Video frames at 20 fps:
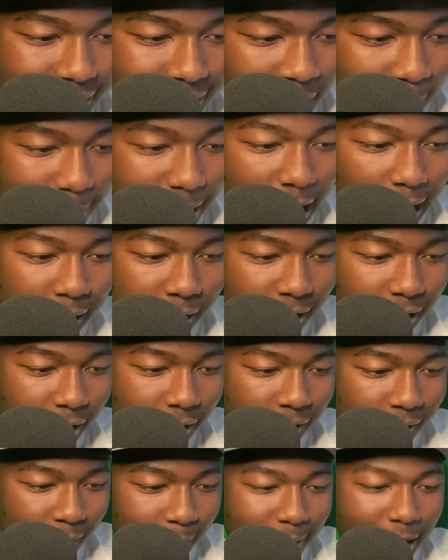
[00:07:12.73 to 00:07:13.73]
Let me ask you
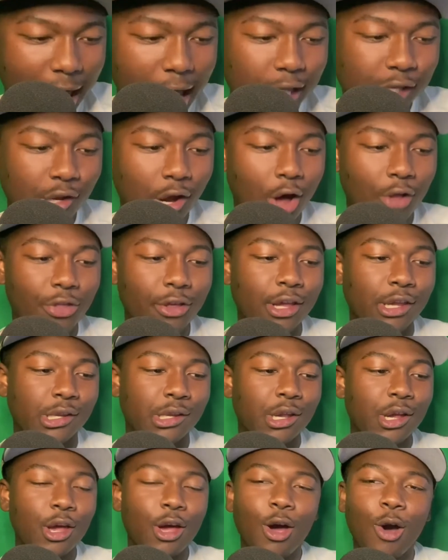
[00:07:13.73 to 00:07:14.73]
this. Let me ask y'all this.
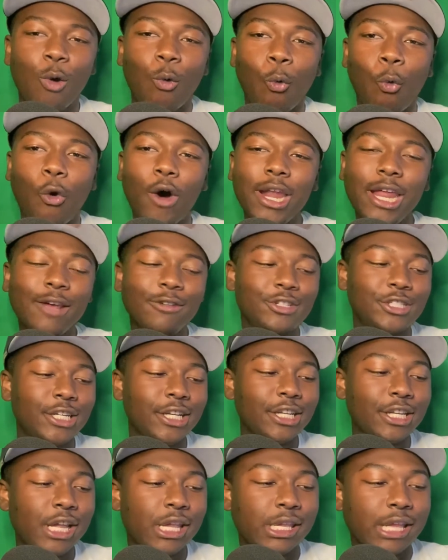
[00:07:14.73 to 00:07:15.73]
What if
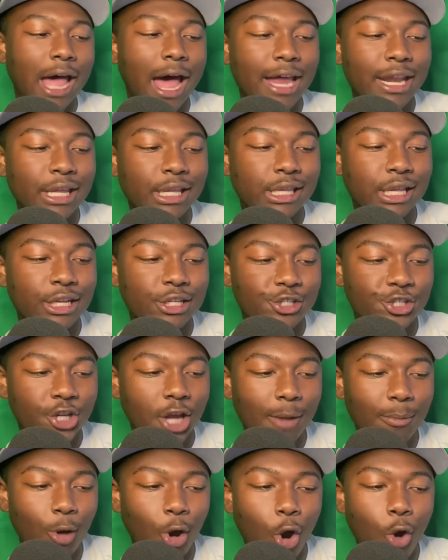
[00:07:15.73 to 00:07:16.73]
she decided to
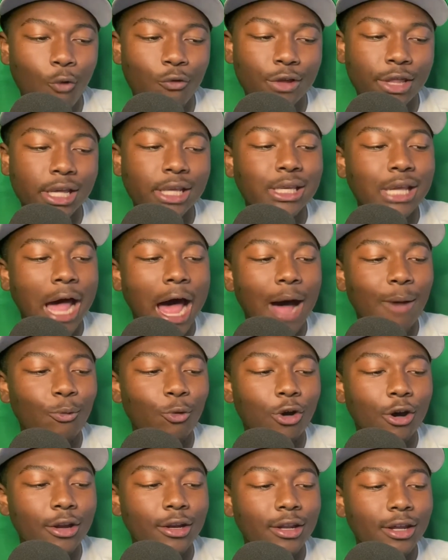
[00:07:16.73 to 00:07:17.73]
jump over the top
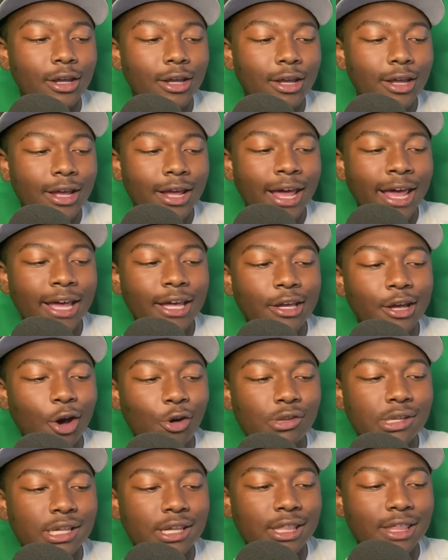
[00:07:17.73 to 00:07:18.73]
one and go
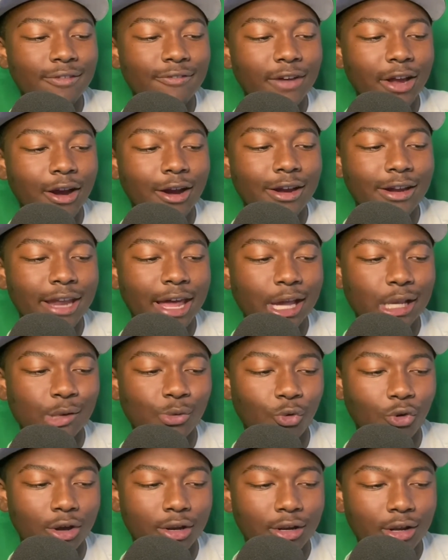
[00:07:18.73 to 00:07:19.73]
to the very next
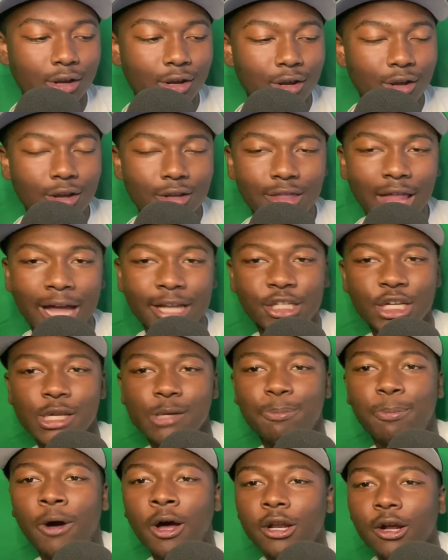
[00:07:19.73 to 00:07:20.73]
one? Like,
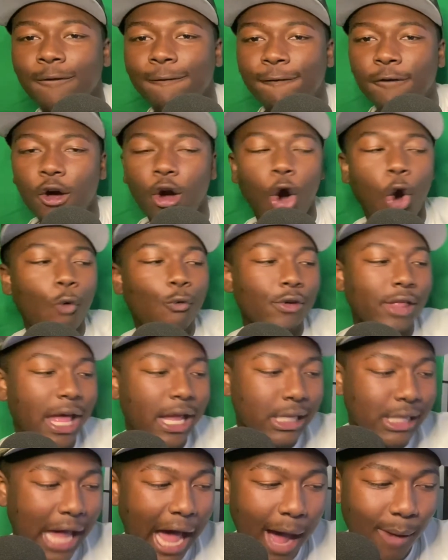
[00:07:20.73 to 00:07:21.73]
just put her foot over
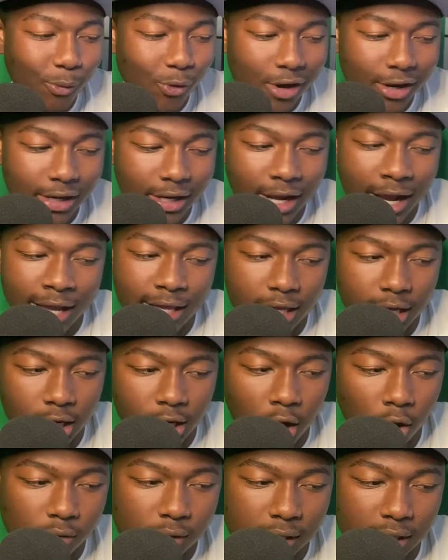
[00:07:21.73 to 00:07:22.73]
that top one and then
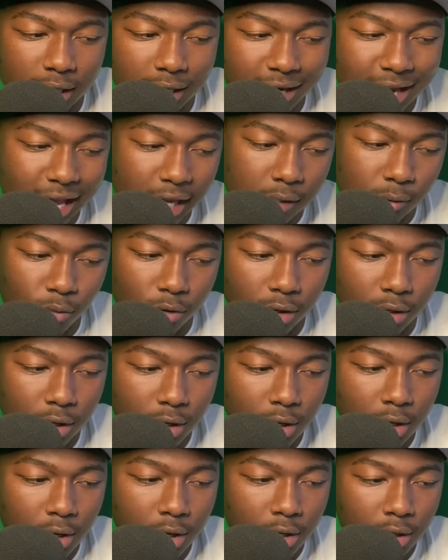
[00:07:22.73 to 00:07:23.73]
go to the next one.
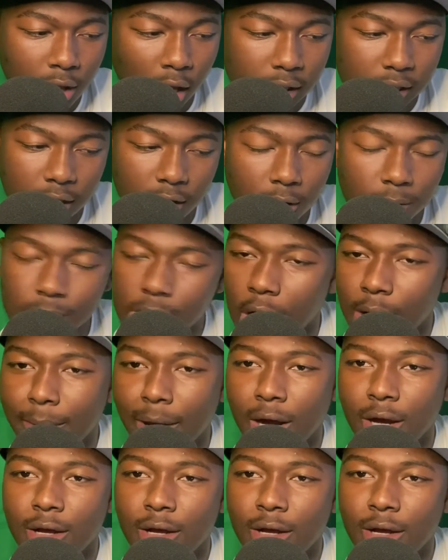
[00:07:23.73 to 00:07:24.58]
Y'all see what I'm talking about?